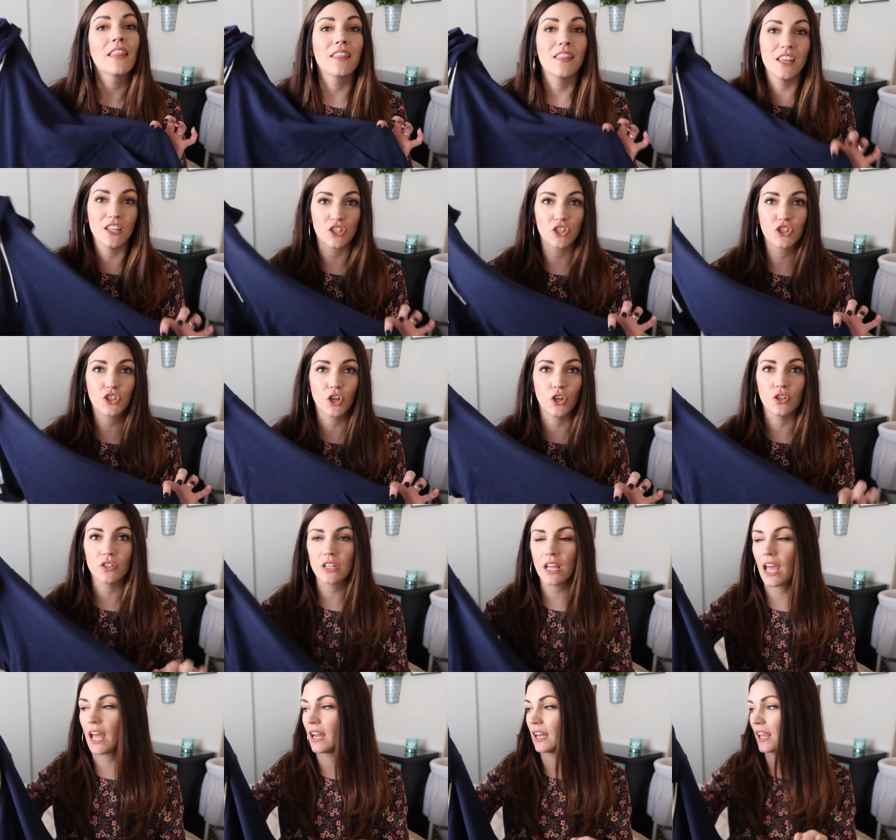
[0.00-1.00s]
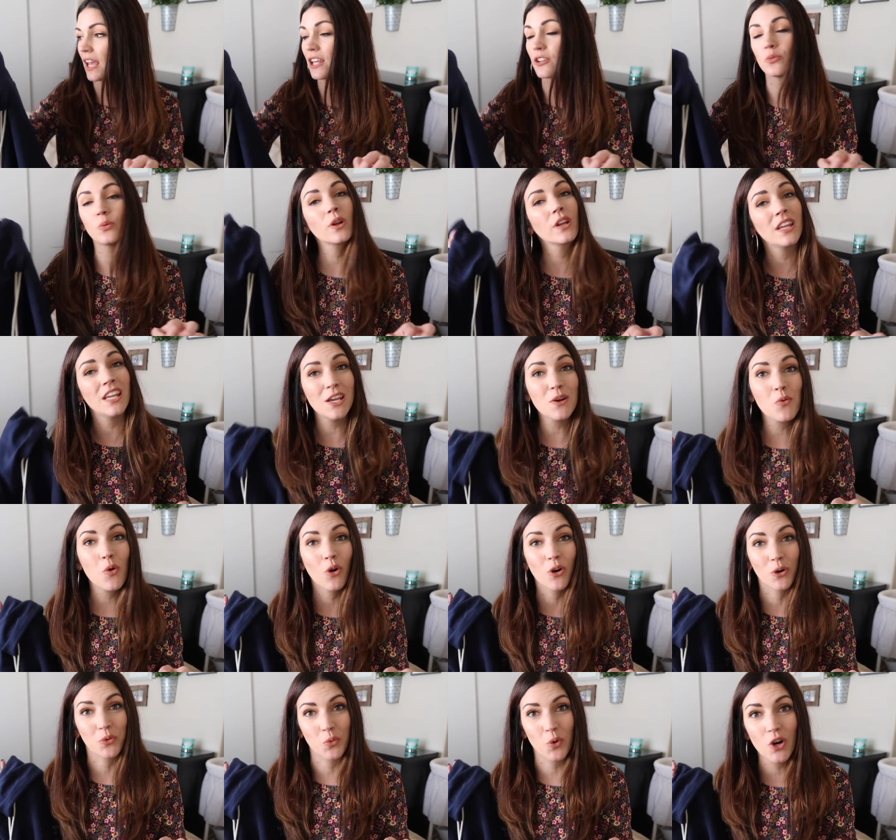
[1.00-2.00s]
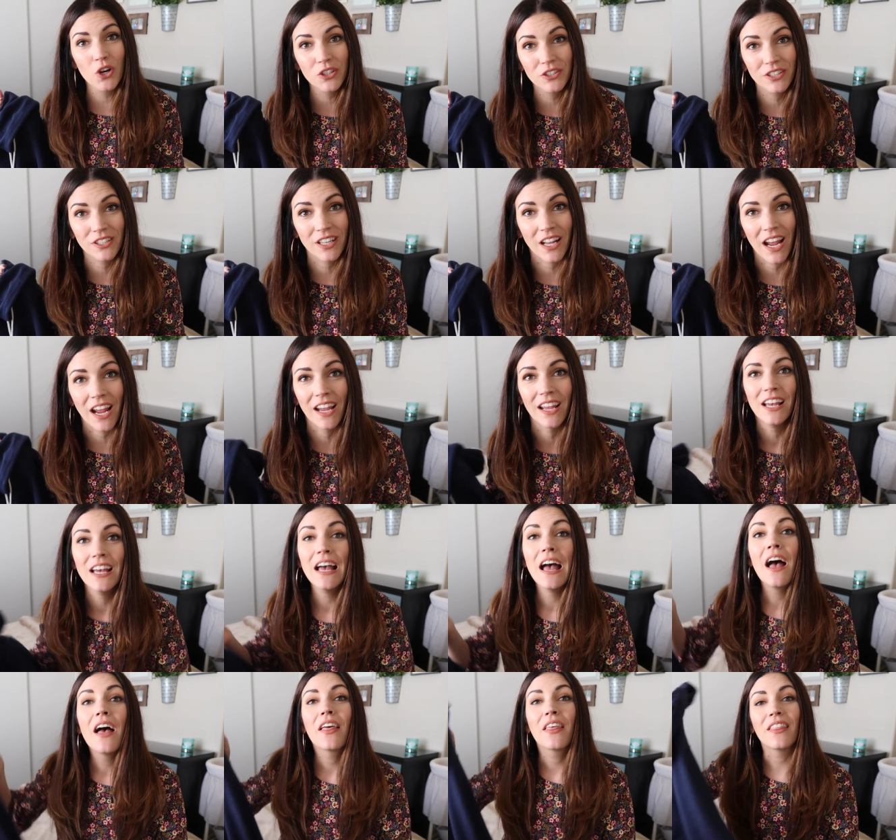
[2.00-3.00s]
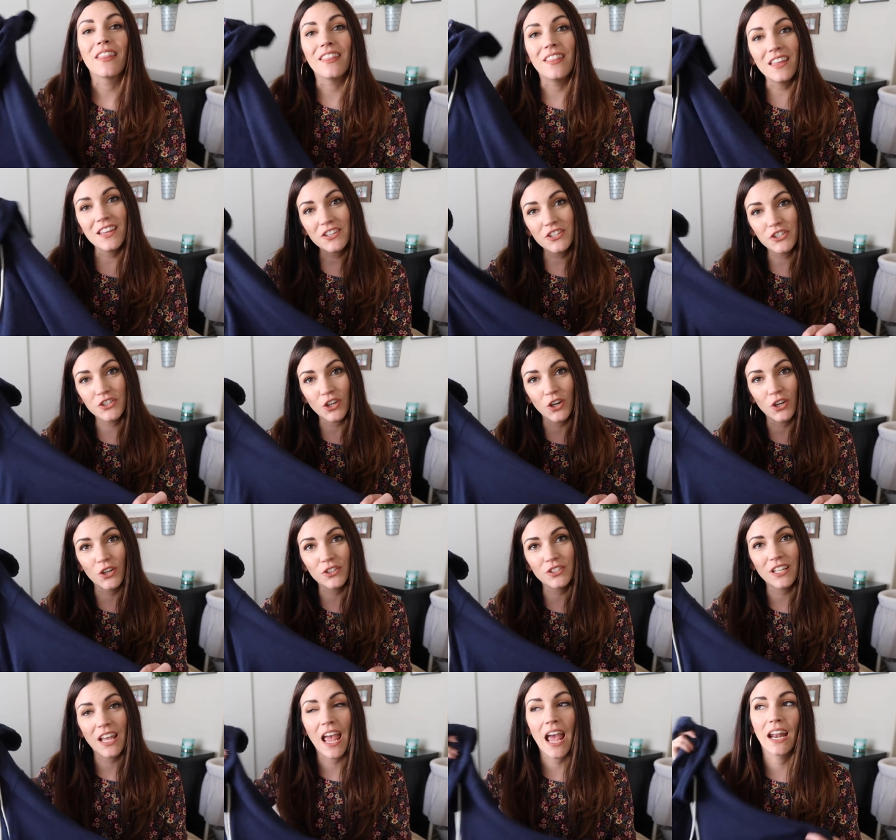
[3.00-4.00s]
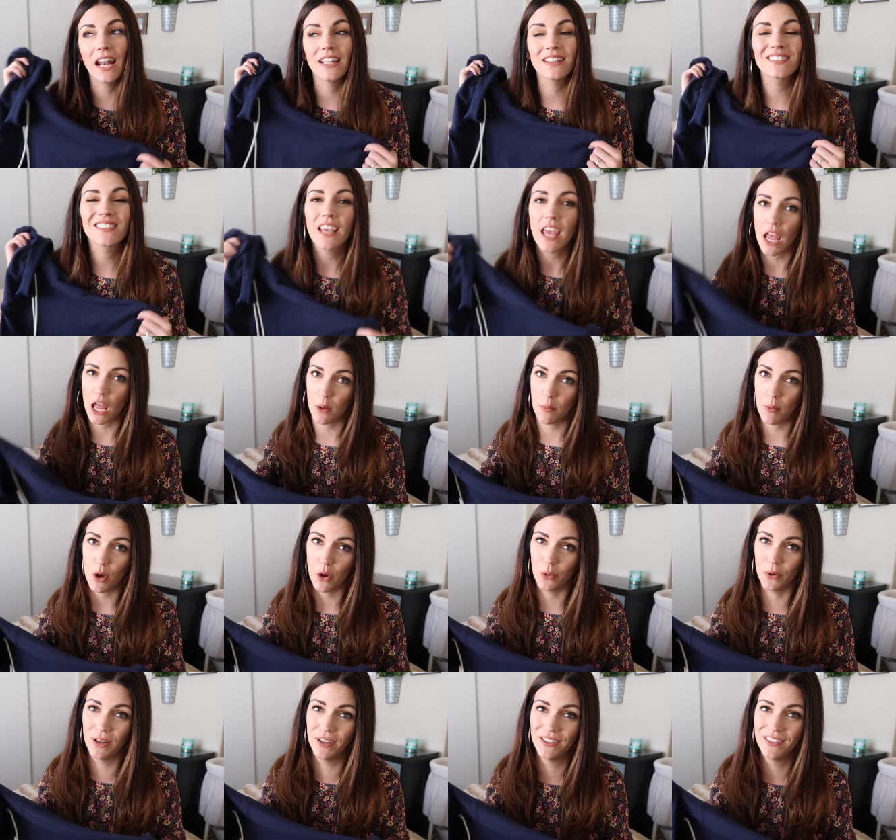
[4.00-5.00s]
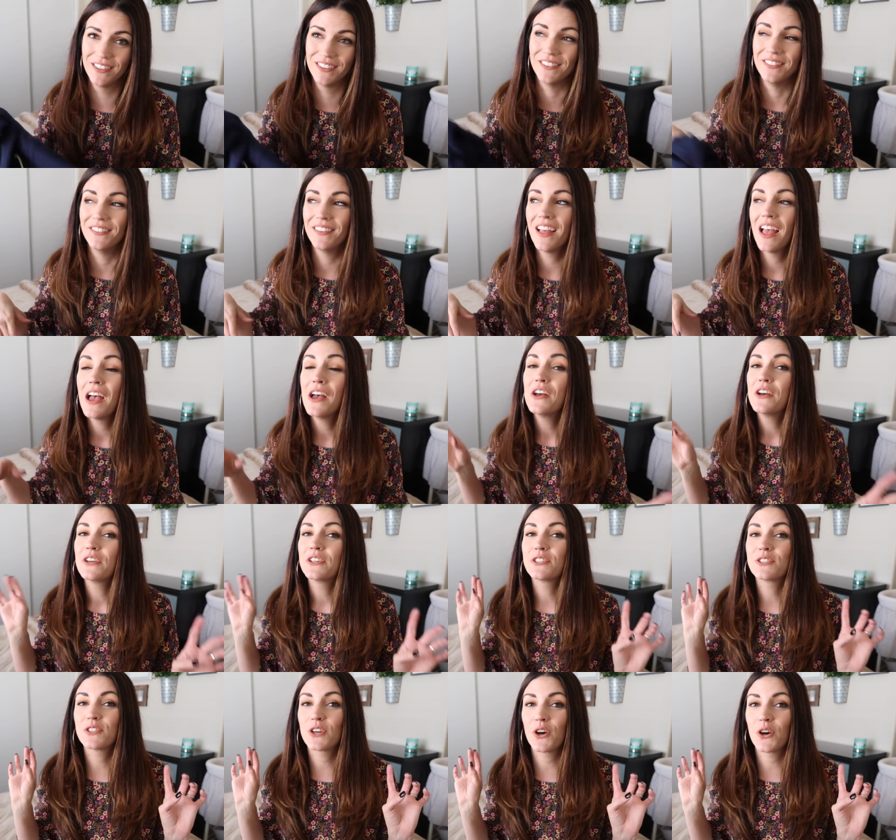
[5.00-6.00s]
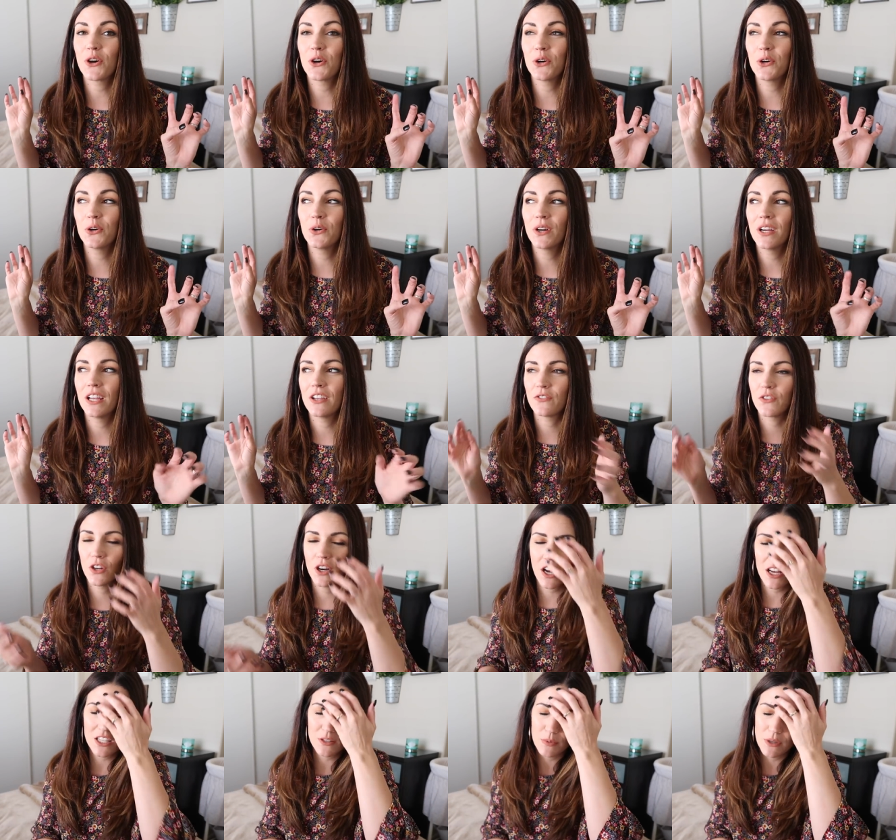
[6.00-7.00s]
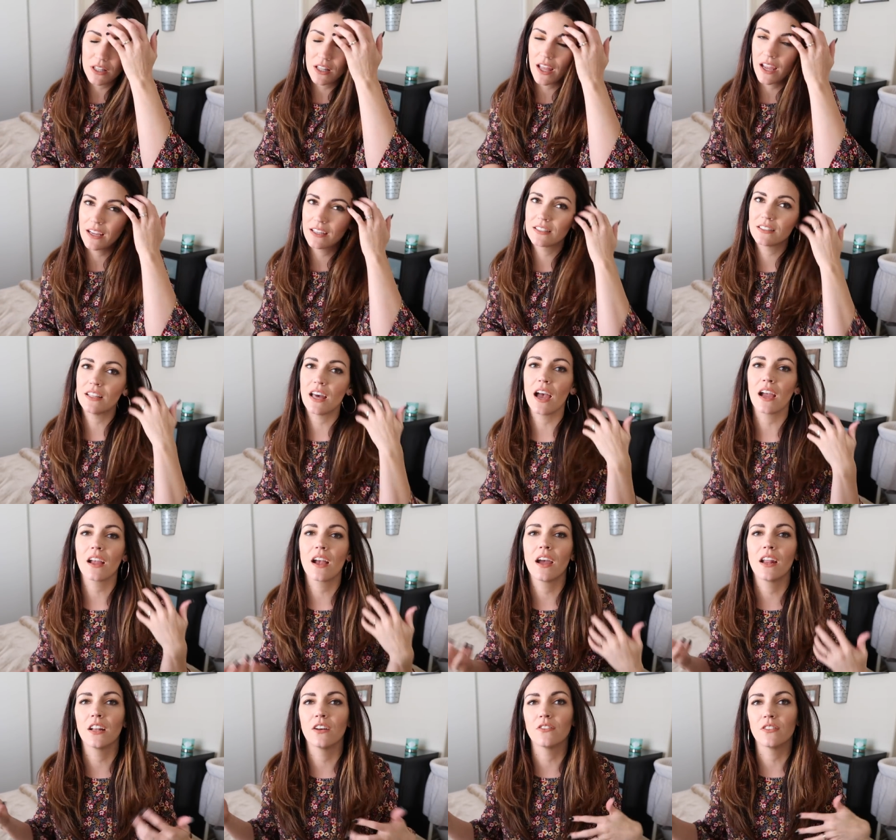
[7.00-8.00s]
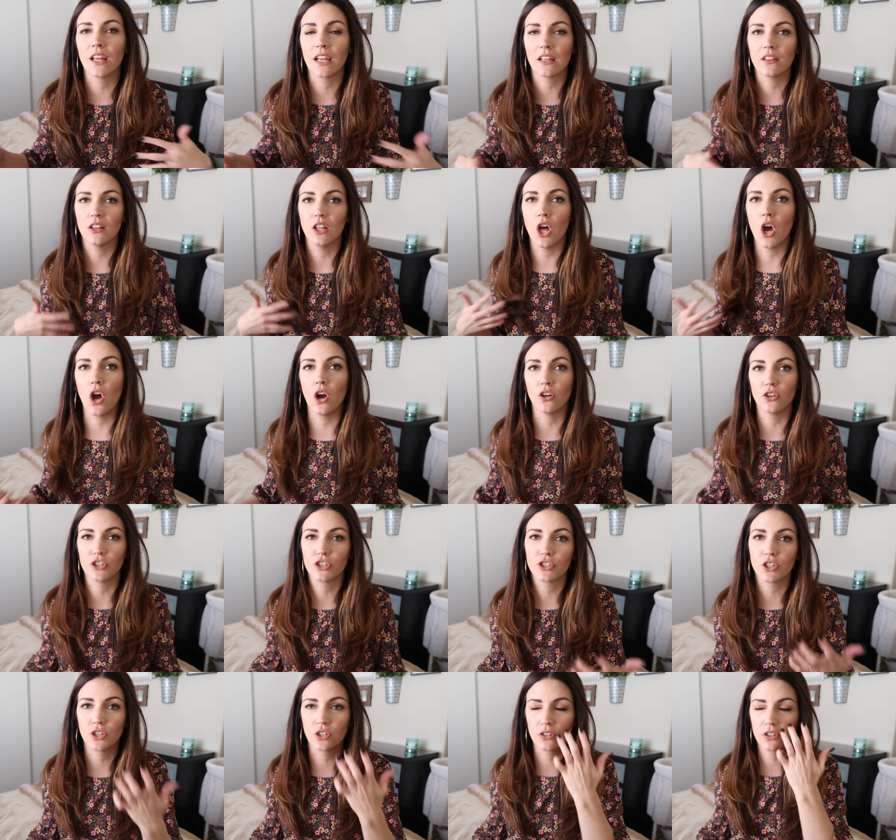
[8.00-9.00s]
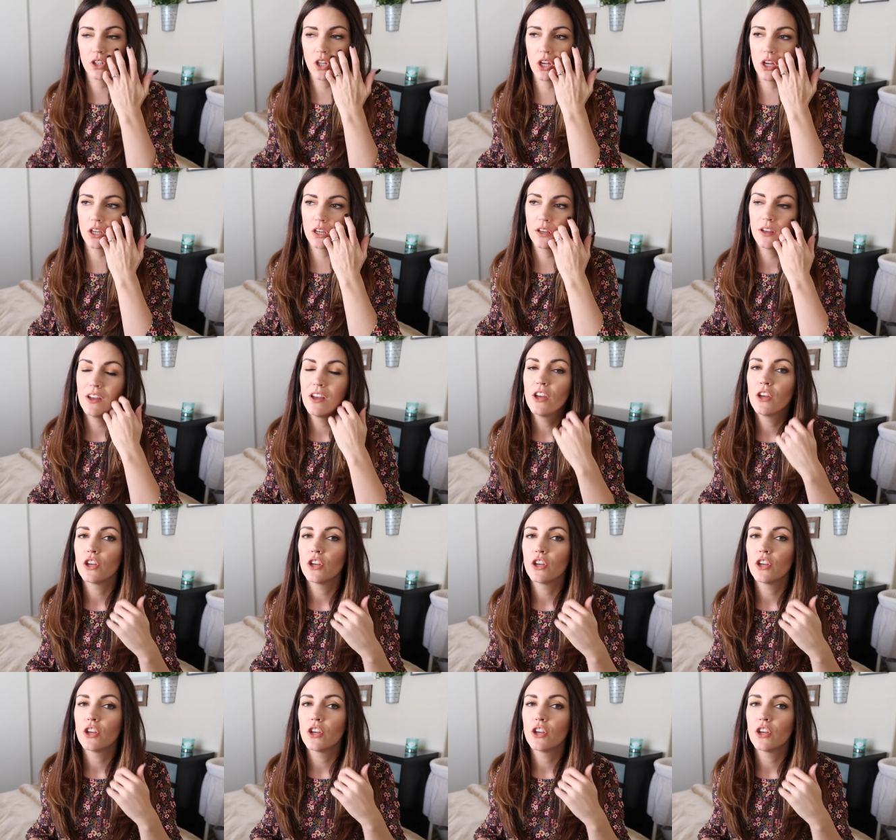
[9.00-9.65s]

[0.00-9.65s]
This shirt. And guess what he wore to work today? This shirt, and it's camo. So if your husband likes that kind of like long shirt look,